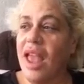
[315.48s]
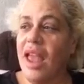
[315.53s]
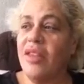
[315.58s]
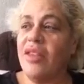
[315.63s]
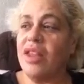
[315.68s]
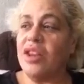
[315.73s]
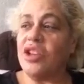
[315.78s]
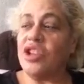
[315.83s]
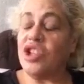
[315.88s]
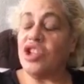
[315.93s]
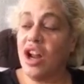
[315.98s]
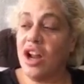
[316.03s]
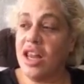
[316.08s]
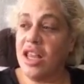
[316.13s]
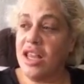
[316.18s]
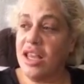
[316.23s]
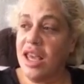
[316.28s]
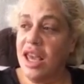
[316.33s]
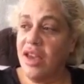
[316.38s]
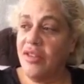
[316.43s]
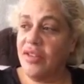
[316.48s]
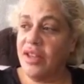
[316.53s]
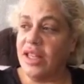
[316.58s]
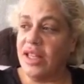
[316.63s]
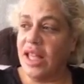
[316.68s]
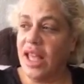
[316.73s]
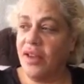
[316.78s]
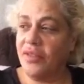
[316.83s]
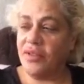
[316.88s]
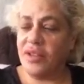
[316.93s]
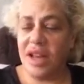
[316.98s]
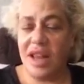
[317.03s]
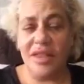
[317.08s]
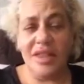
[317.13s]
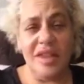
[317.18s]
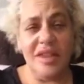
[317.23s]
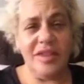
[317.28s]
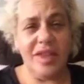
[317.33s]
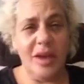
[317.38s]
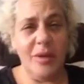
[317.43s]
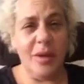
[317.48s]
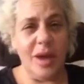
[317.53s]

And then Shawnee and Kevin left, and I think they